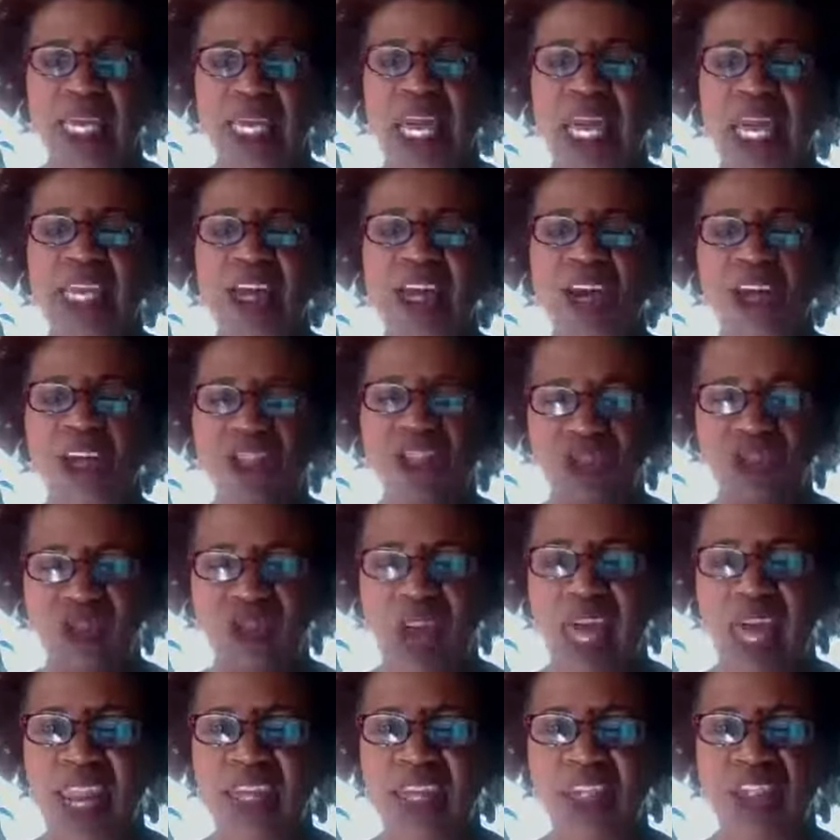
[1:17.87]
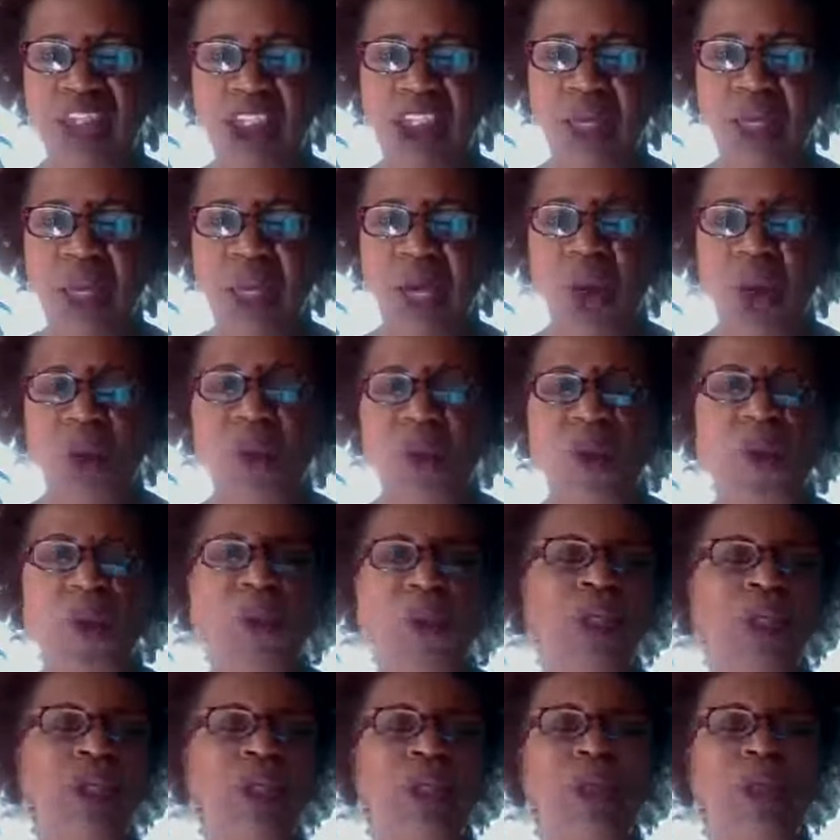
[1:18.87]
and our strategy
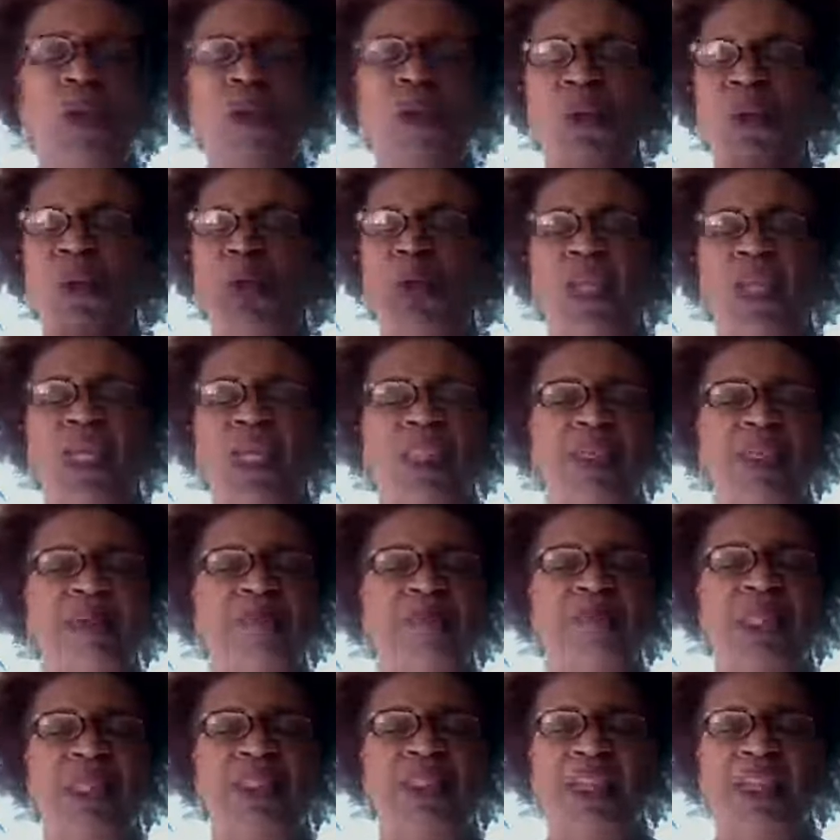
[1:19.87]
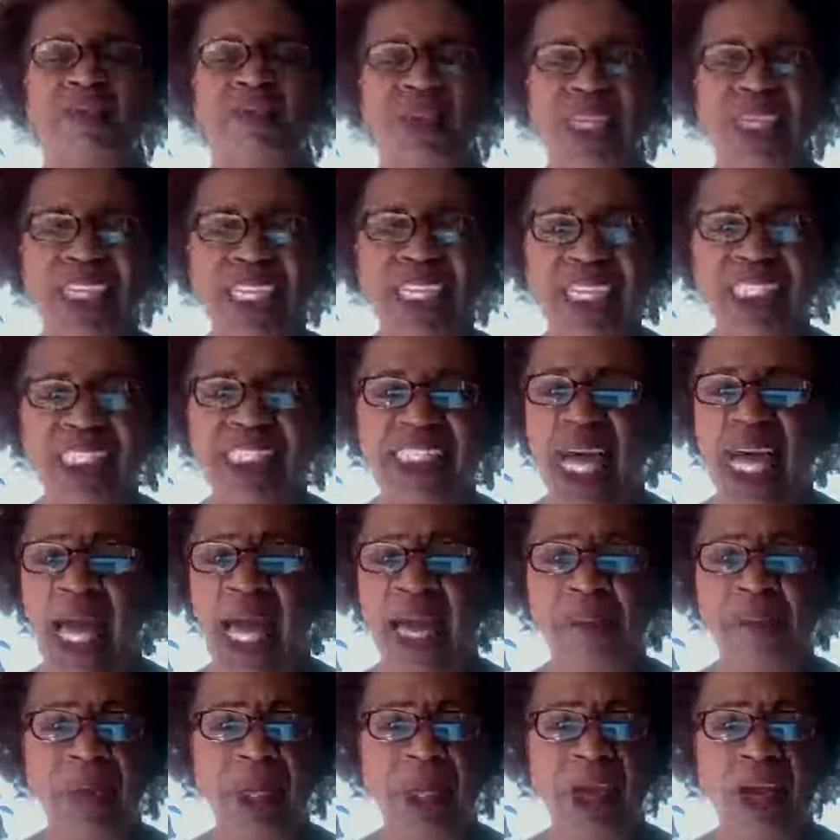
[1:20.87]
when we're in the midst of a good
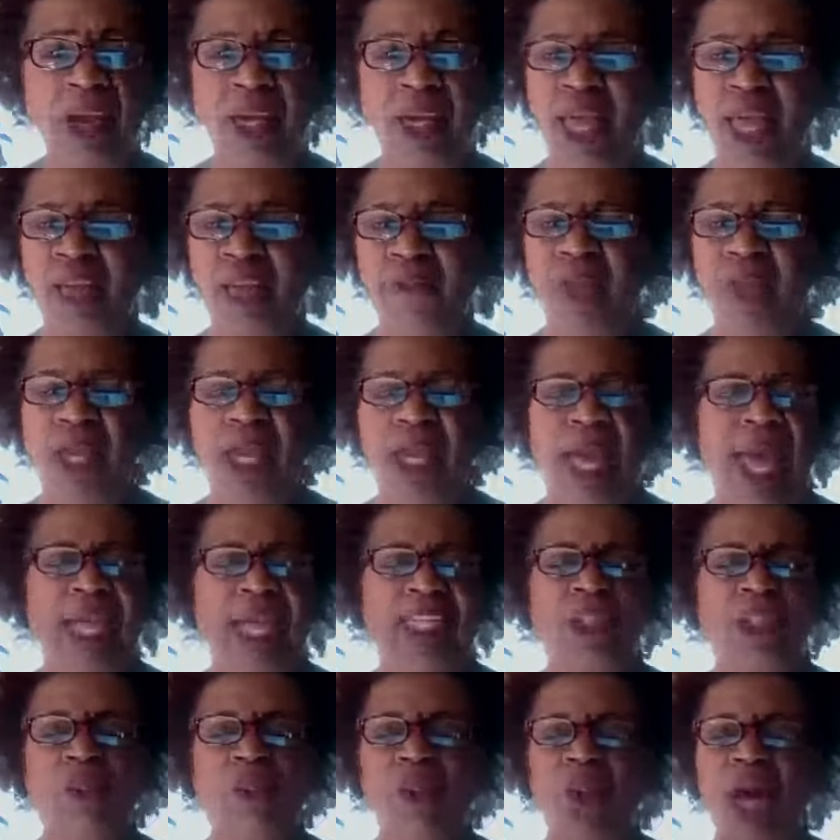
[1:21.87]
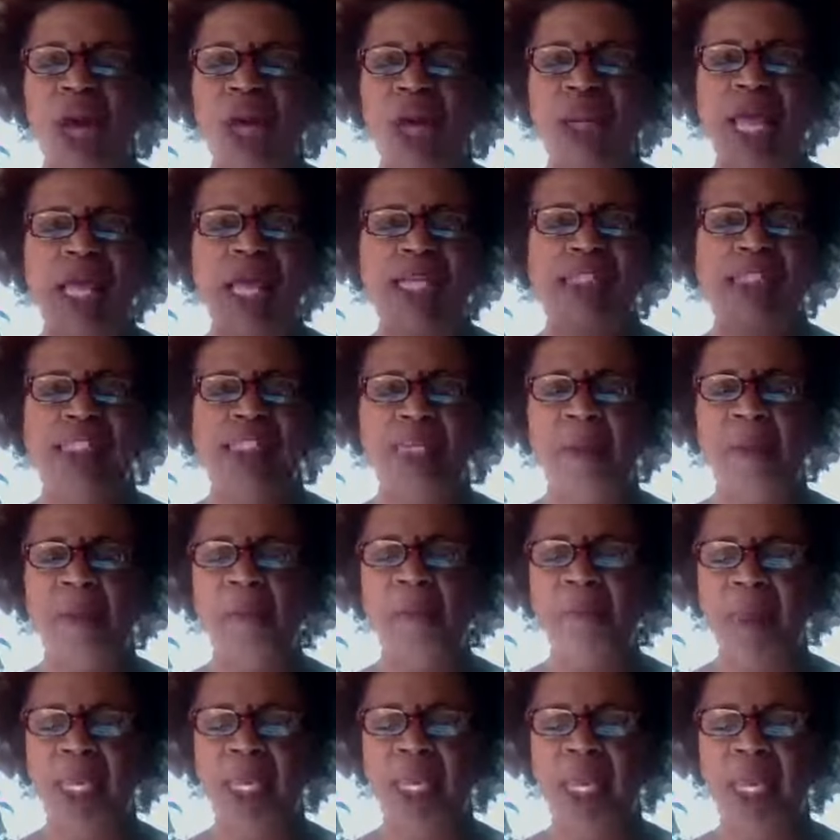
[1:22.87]
time in our life as well as
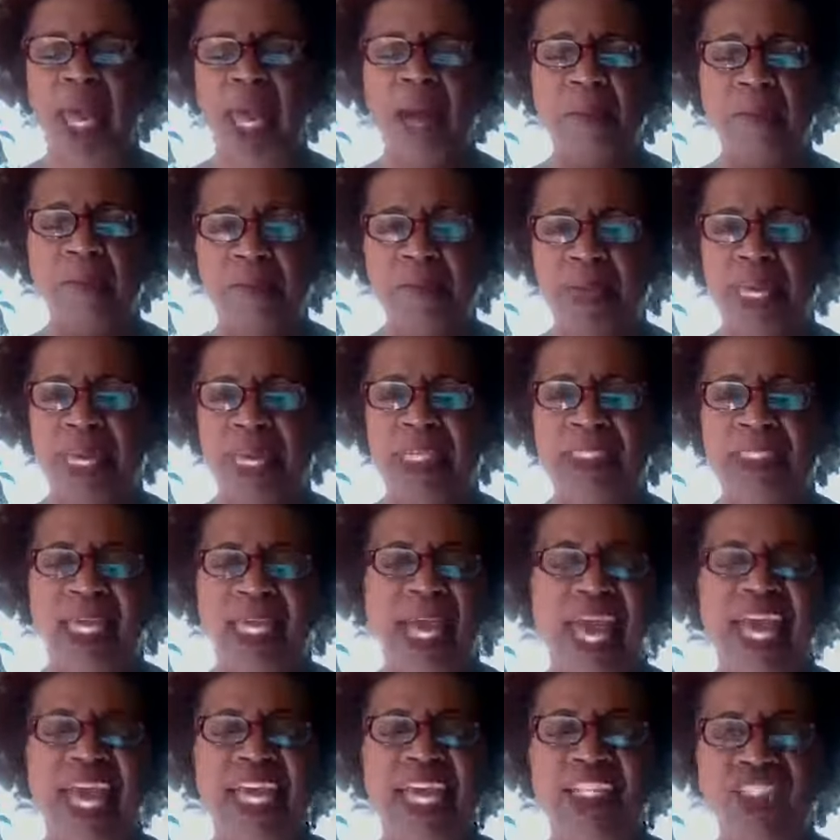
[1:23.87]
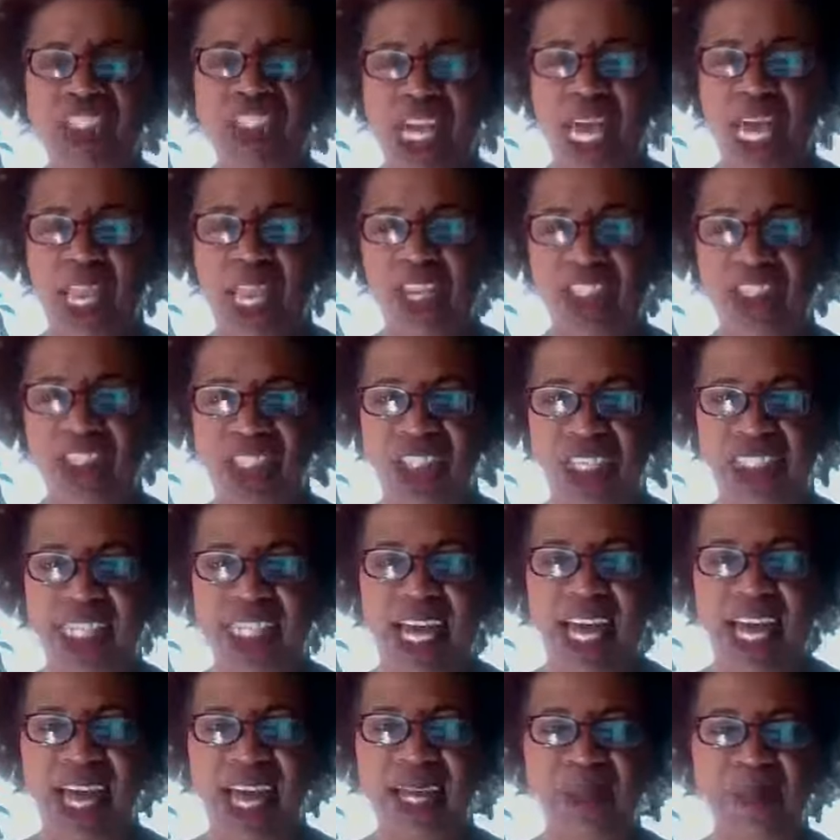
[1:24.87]
amid a challenging
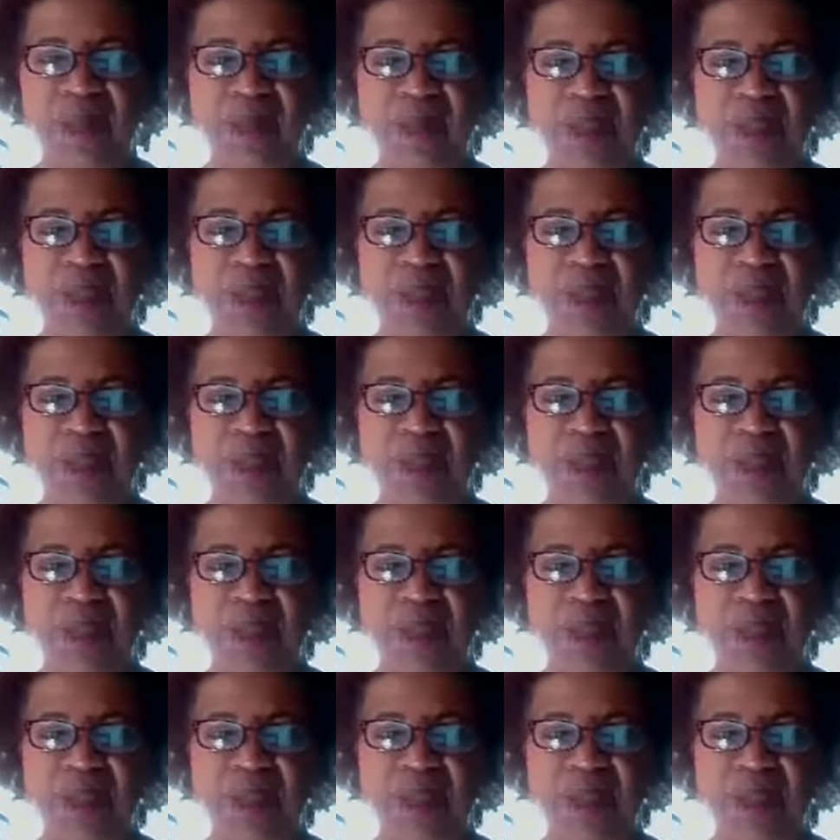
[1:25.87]
time.